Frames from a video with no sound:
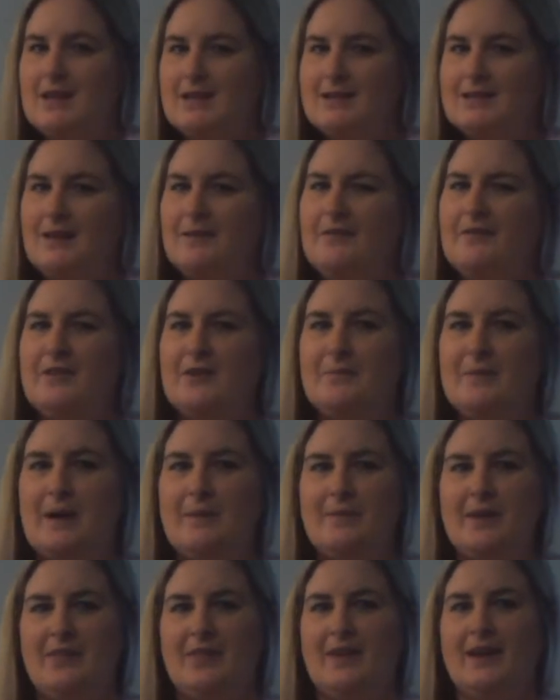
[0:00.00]
Some of you
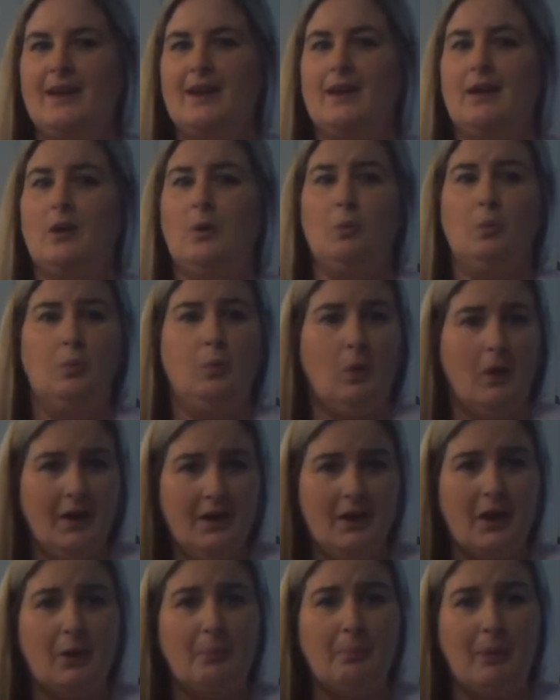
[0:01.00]
may be thinking,
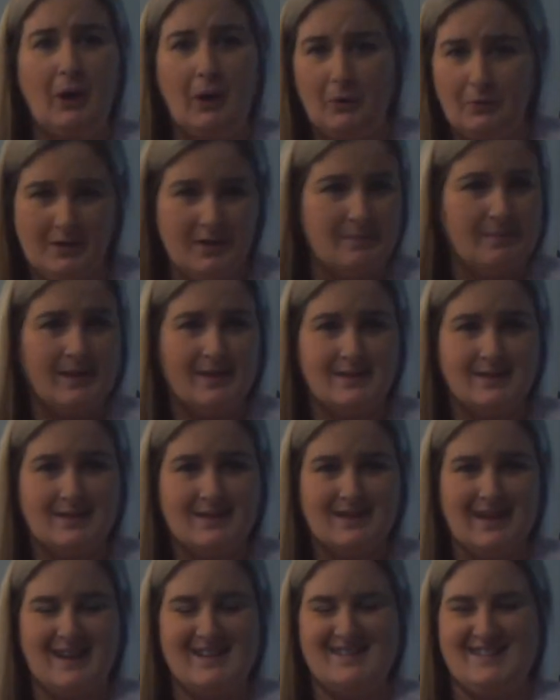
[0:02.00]
what are pony beads,
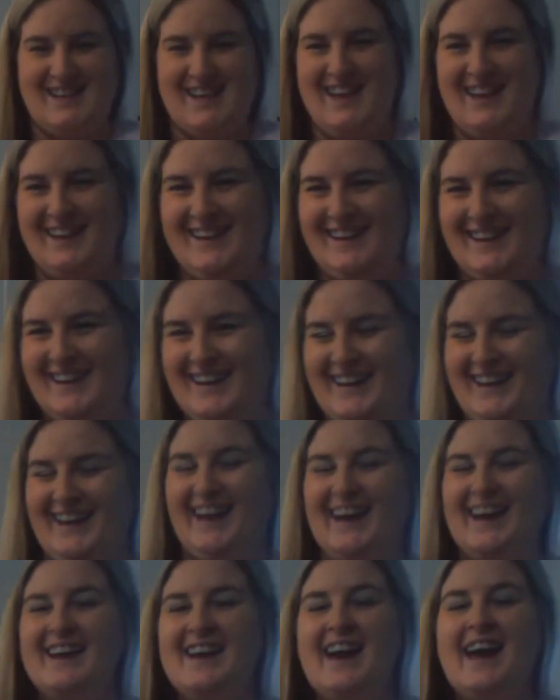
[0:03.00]
Stacey?
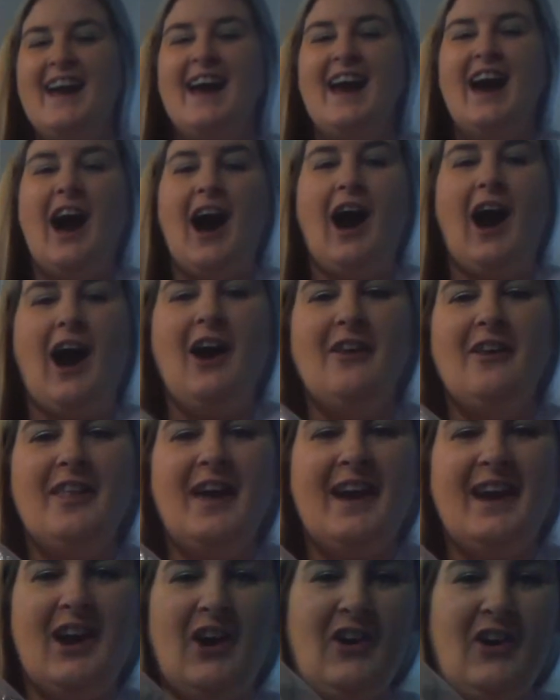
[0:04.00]
All
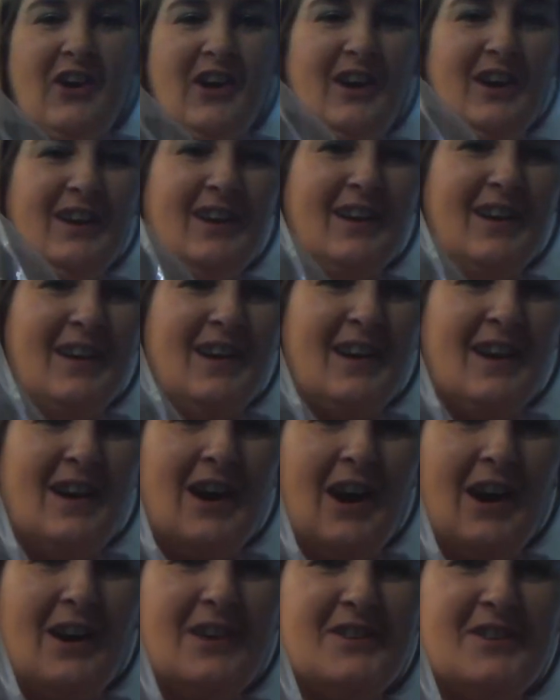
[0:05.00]
they
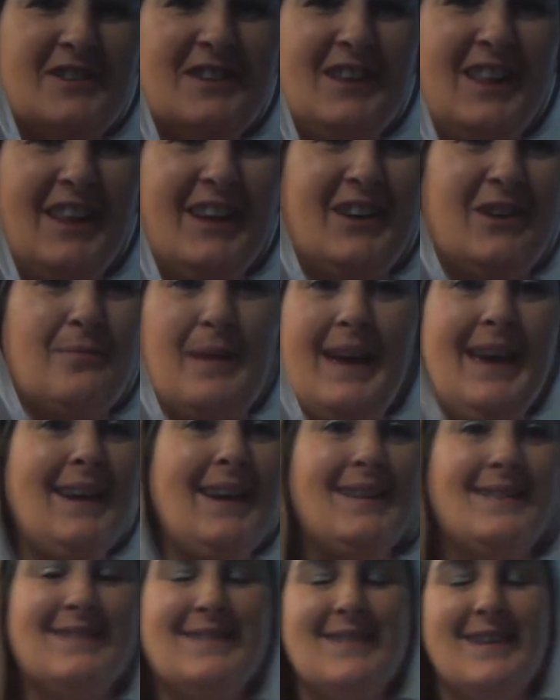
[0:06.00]
are just clear
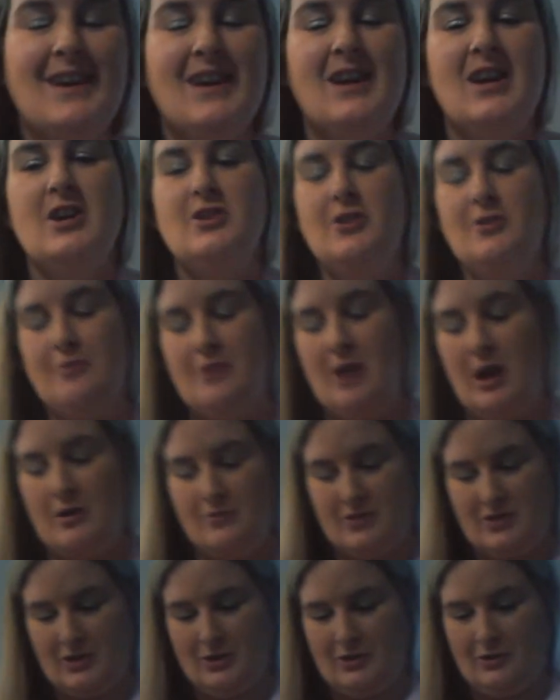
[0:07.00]
beads. You
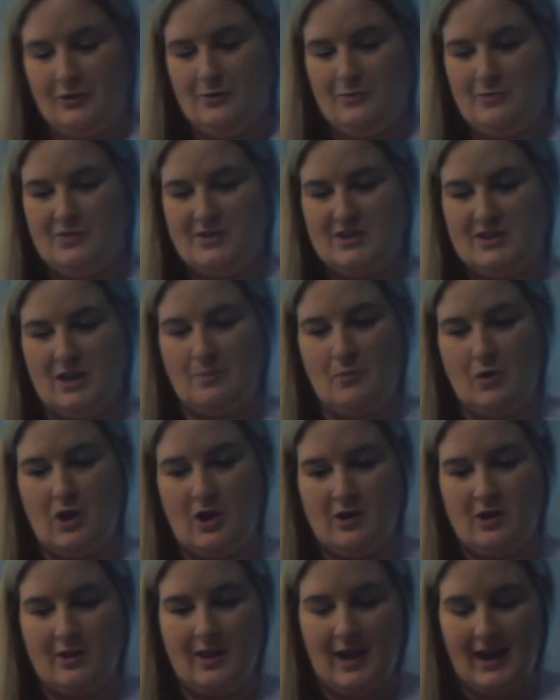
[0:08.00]
go to
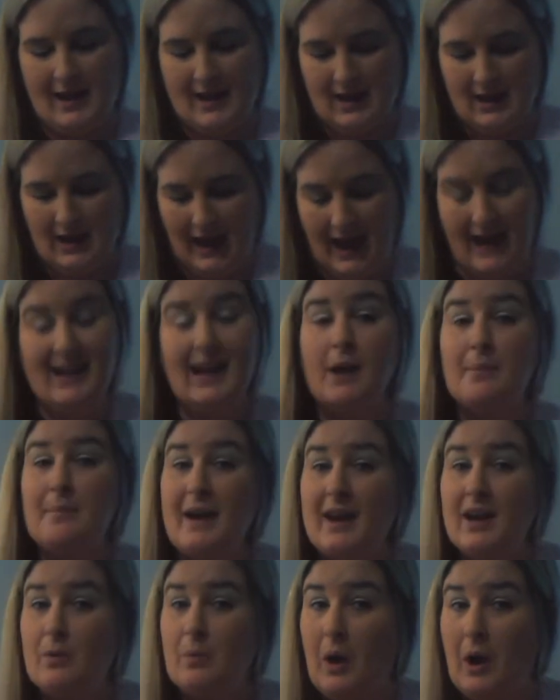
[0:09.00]
somewhere like, I got
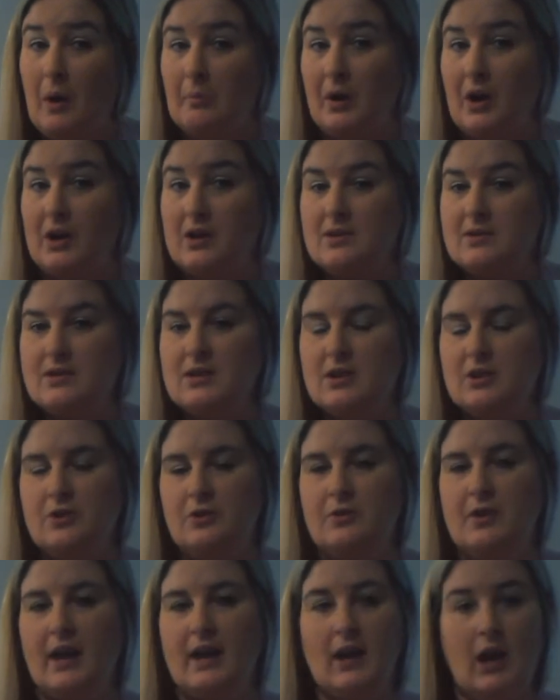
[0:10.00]
mine at Walmart.
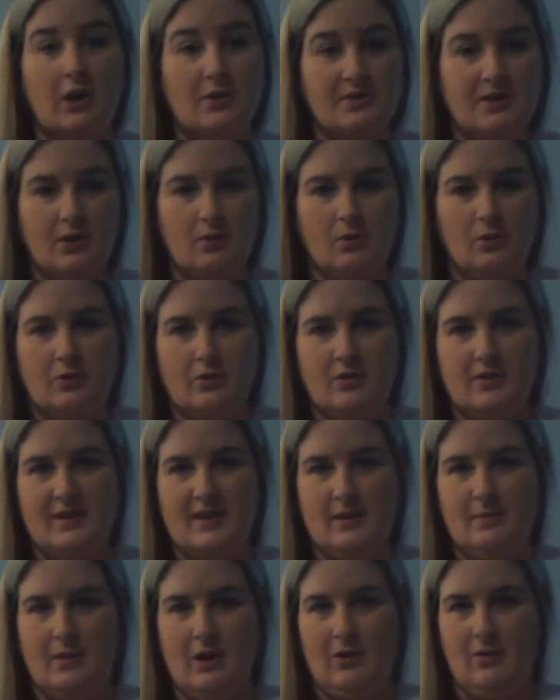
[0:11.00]
You can also order
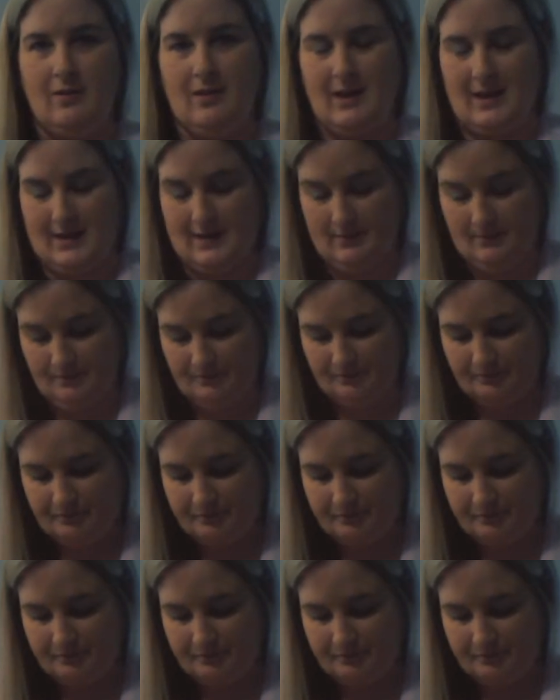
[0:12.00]
them online.